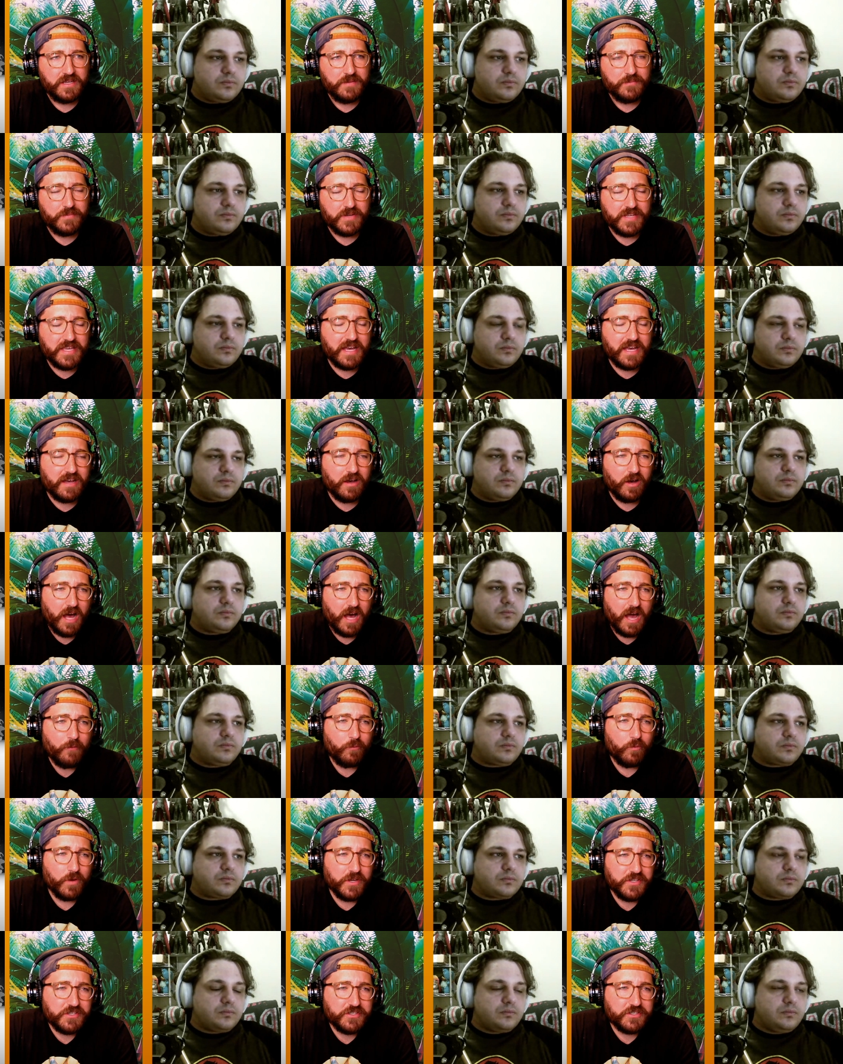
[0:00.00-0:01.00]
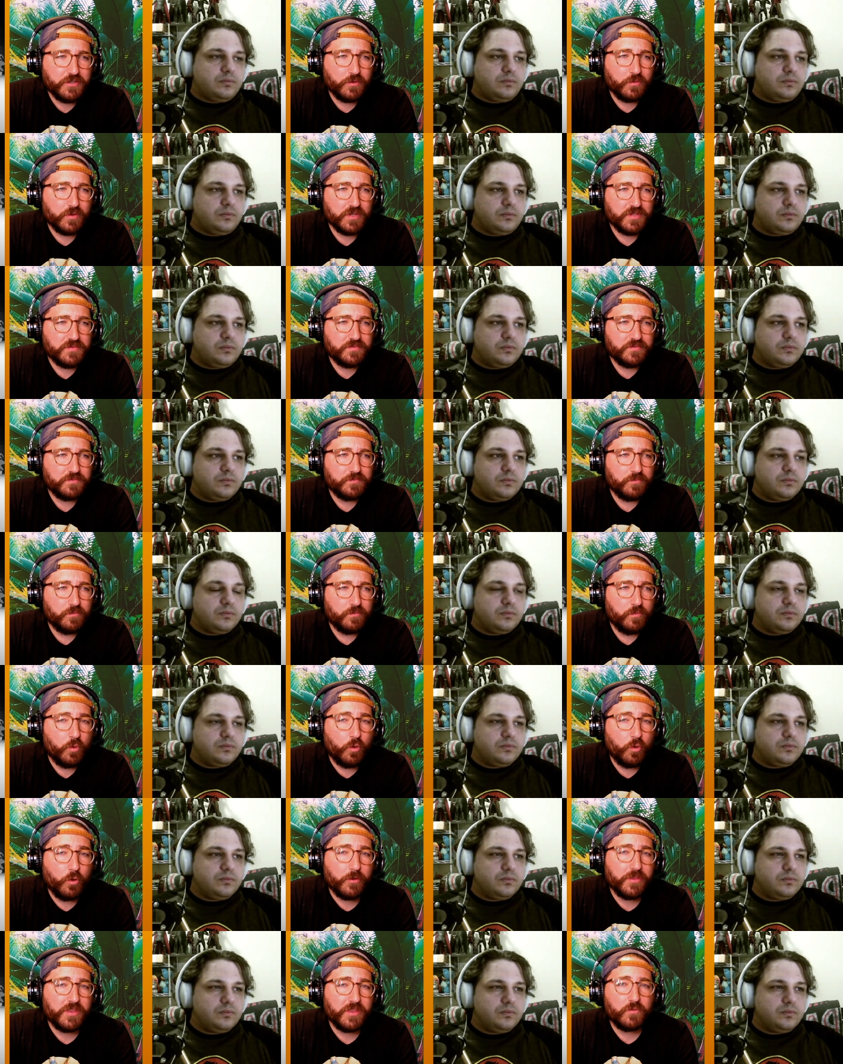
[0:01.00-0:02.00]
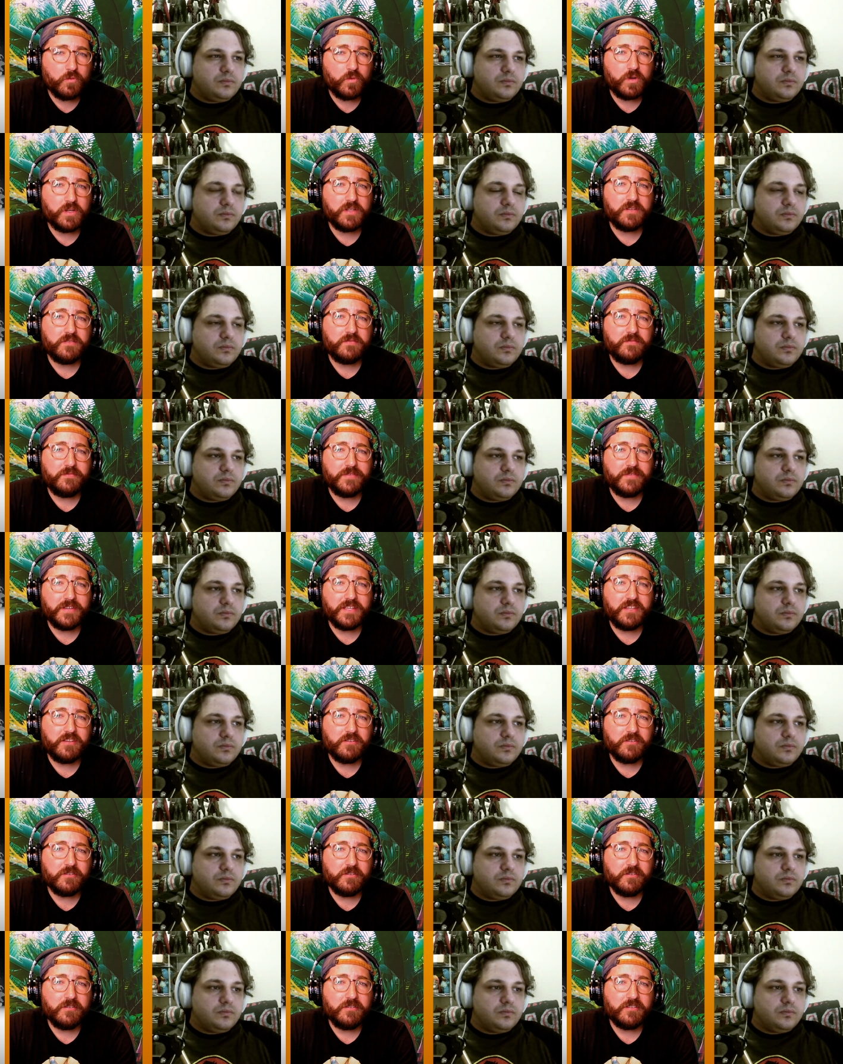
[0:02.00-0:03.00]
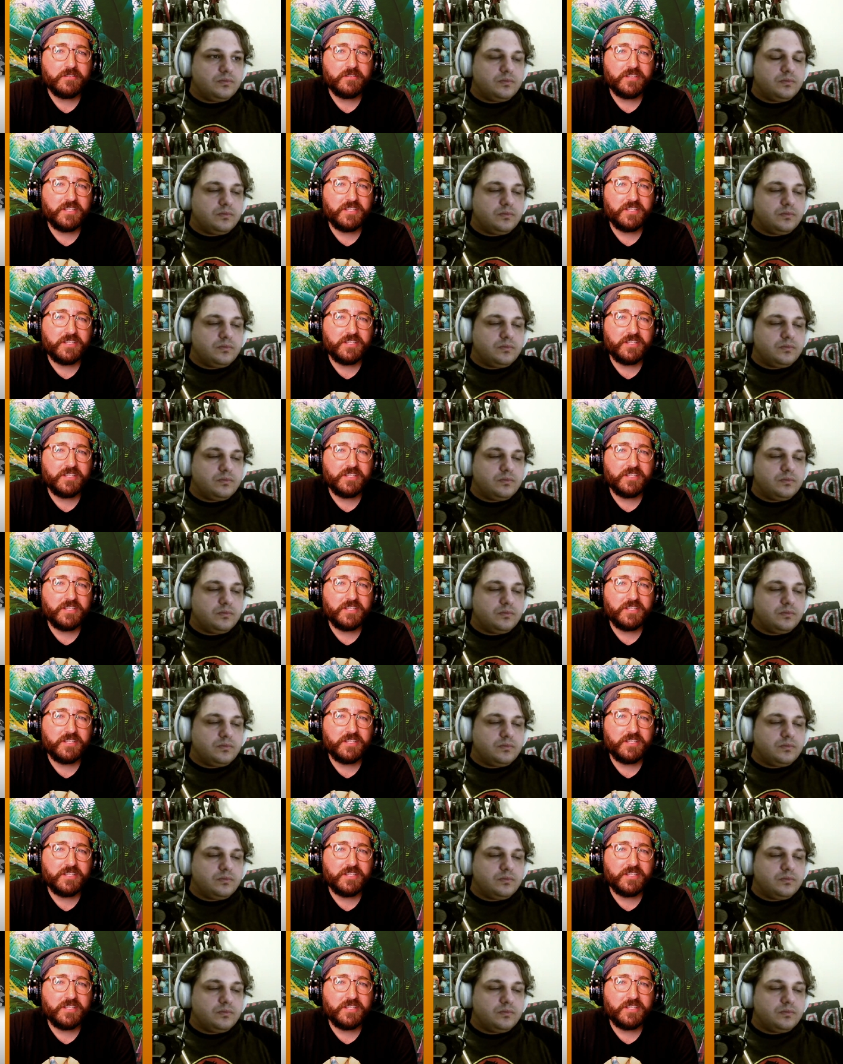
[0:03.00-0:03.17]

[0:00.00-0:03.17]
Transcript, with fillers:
Speaker 1: but yeah, I wish there was more than one figure